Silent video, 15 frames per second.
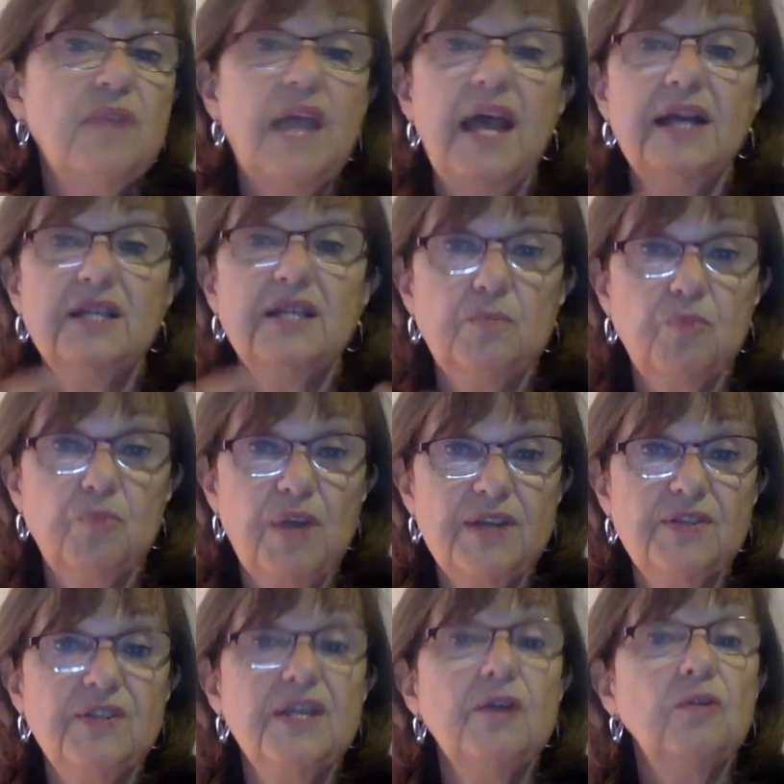
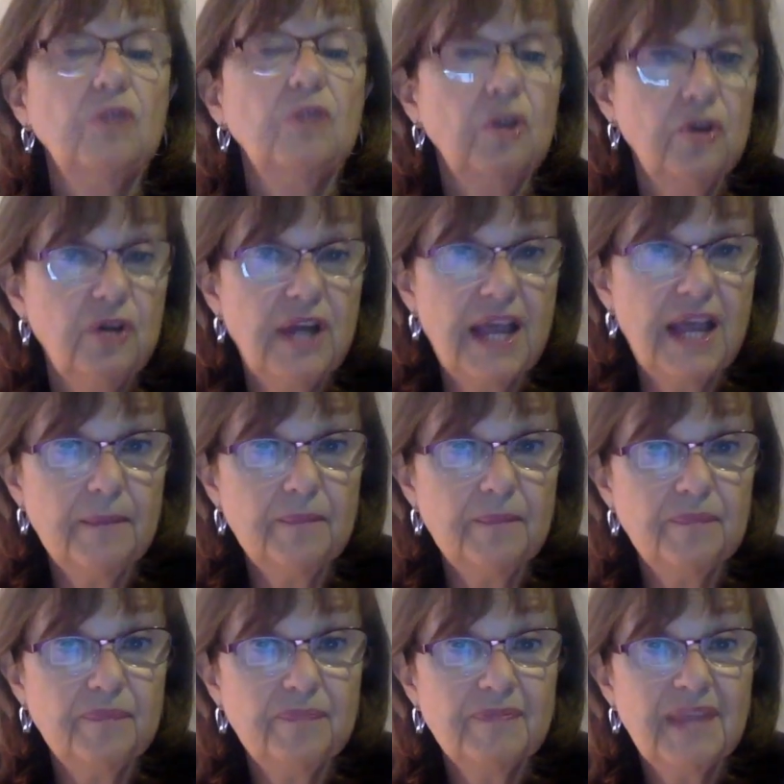express their learning.
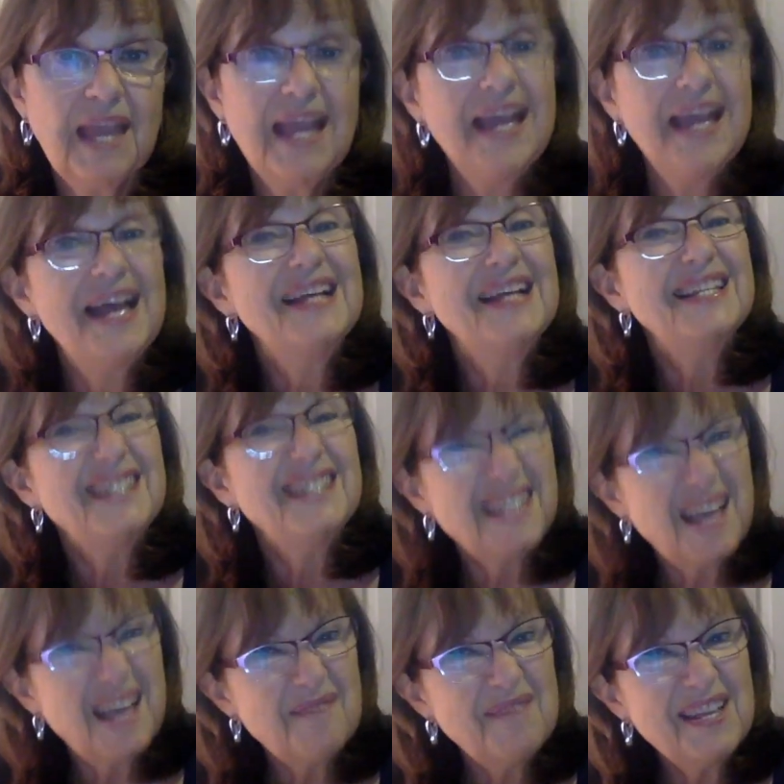Does
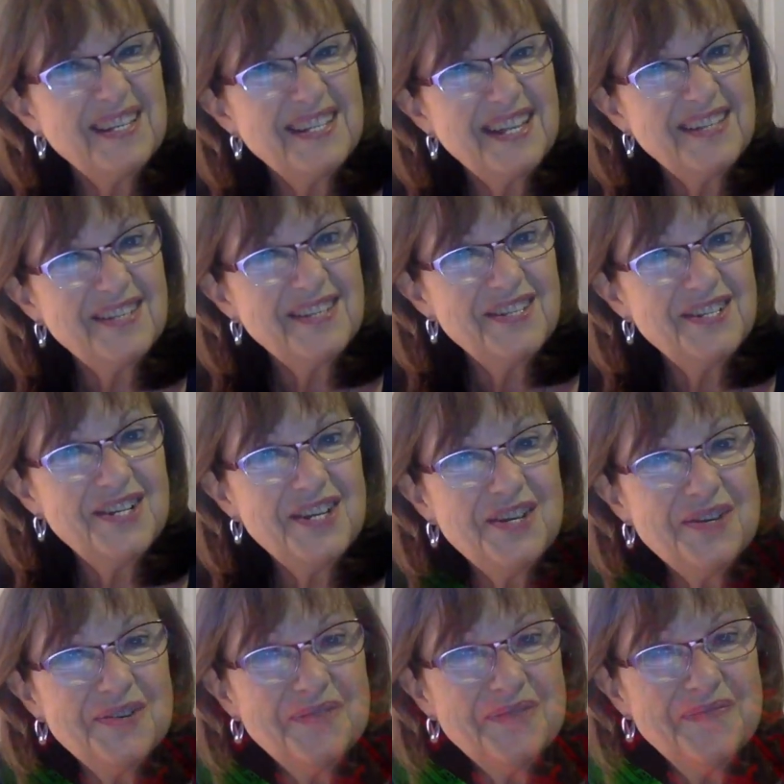that make sense to
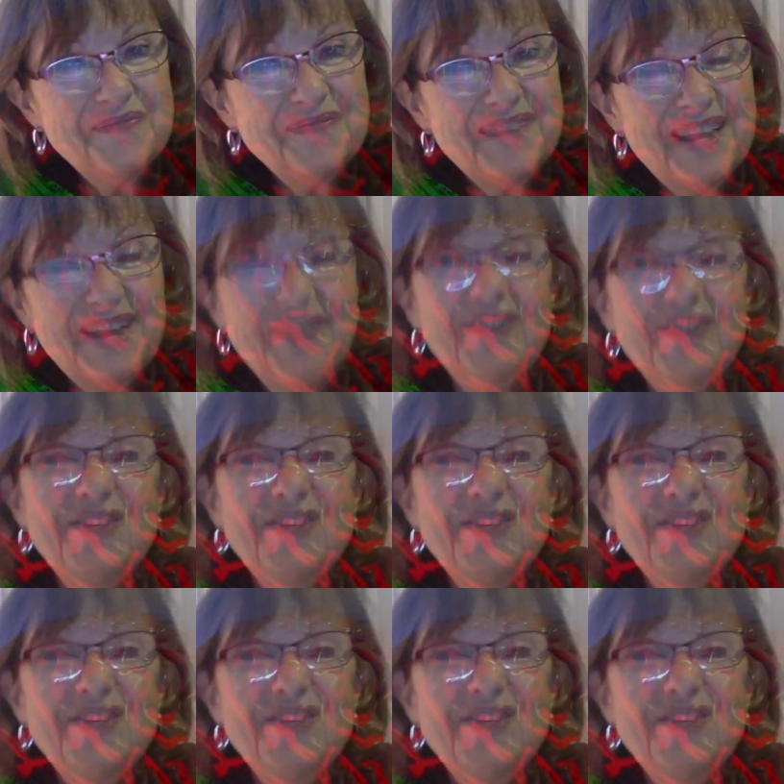you? We're